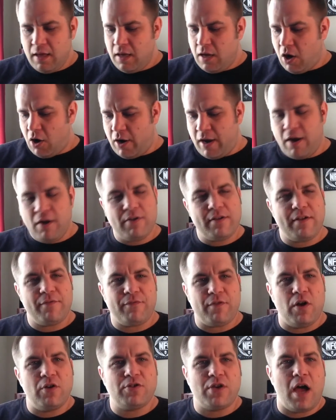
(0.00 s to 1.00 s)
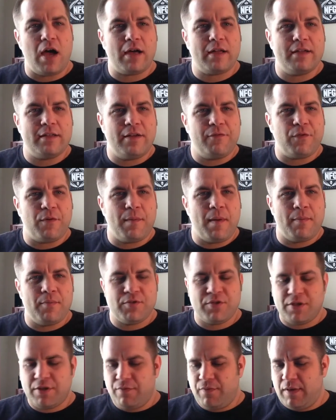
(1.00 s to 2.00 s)
or hearing different or talking to different
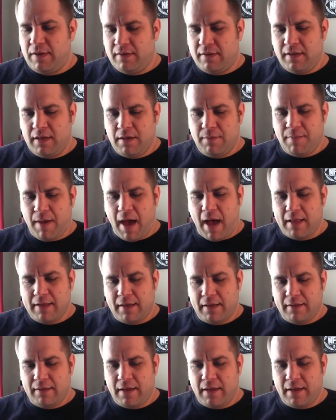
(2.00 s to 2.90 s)
members of the VC about it.